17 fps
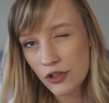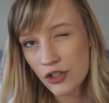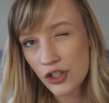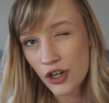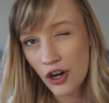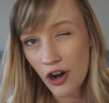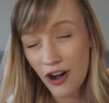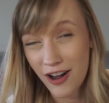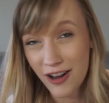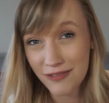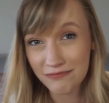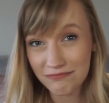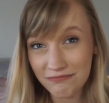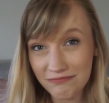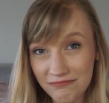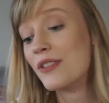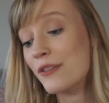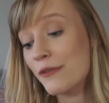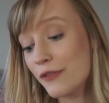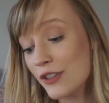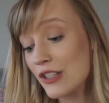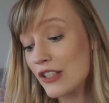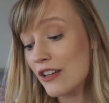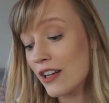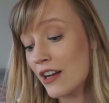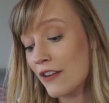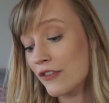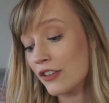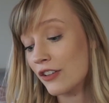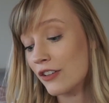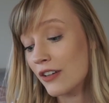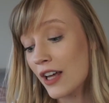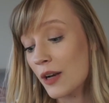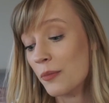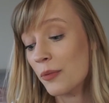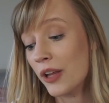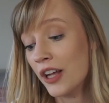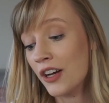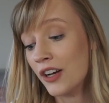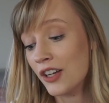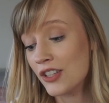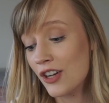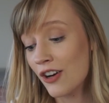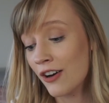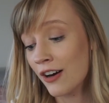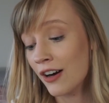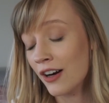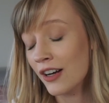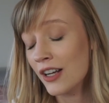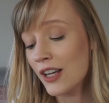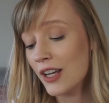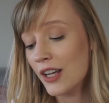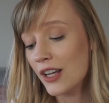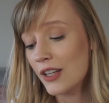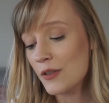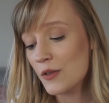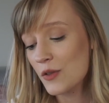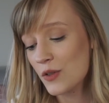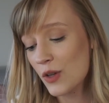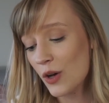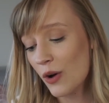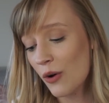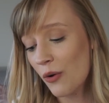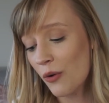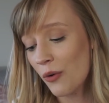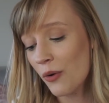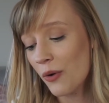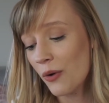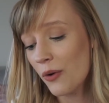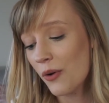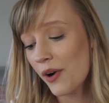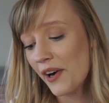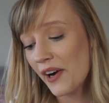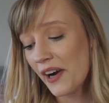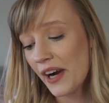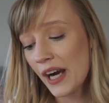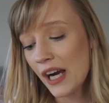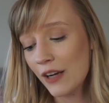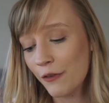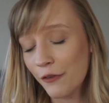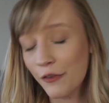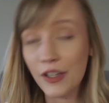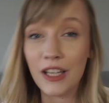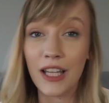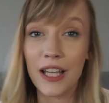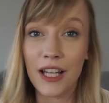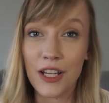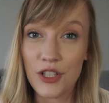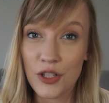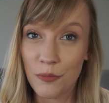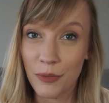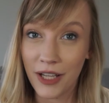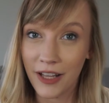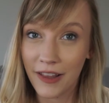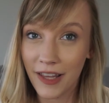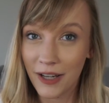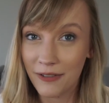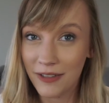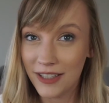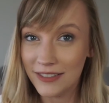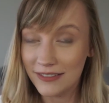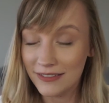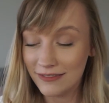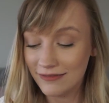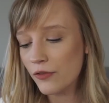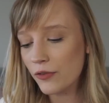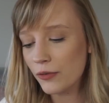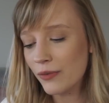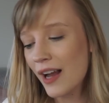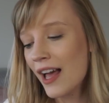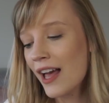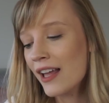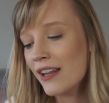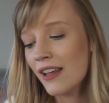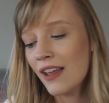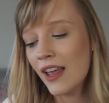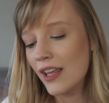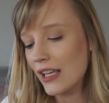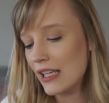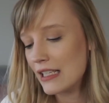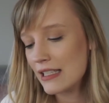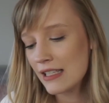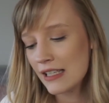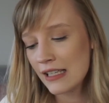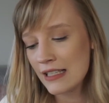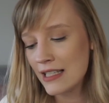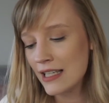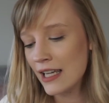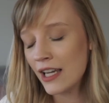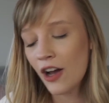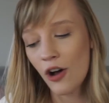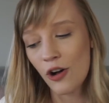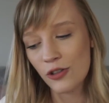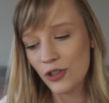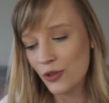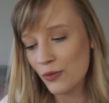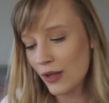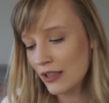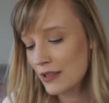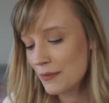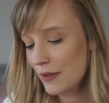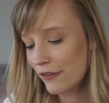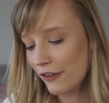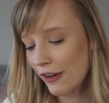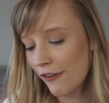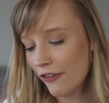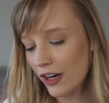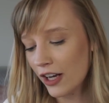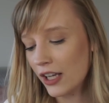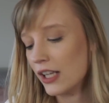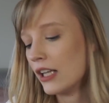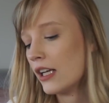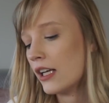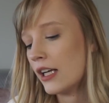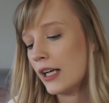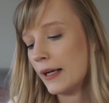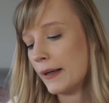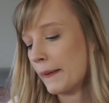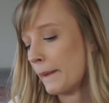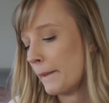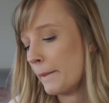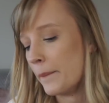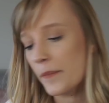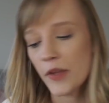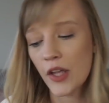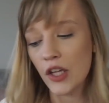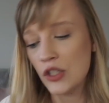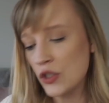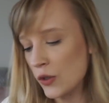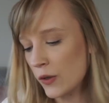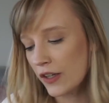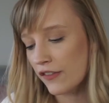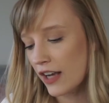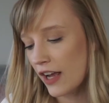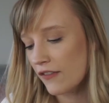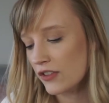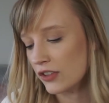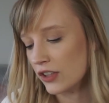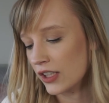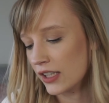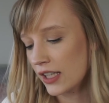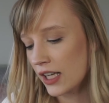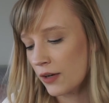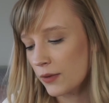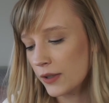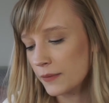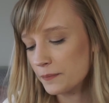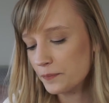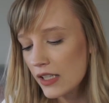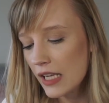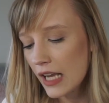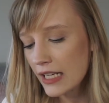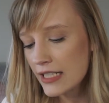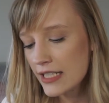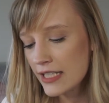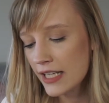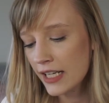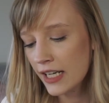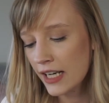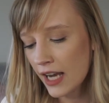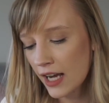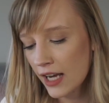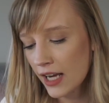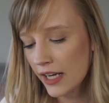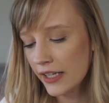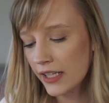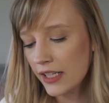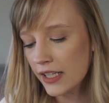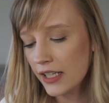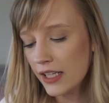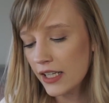John. It's the first song I ever learned how to play on guitar, so I feel like I should pick that one. Red is easy. All Too Well is my favorite. Um, don't even have to look at that one. 1989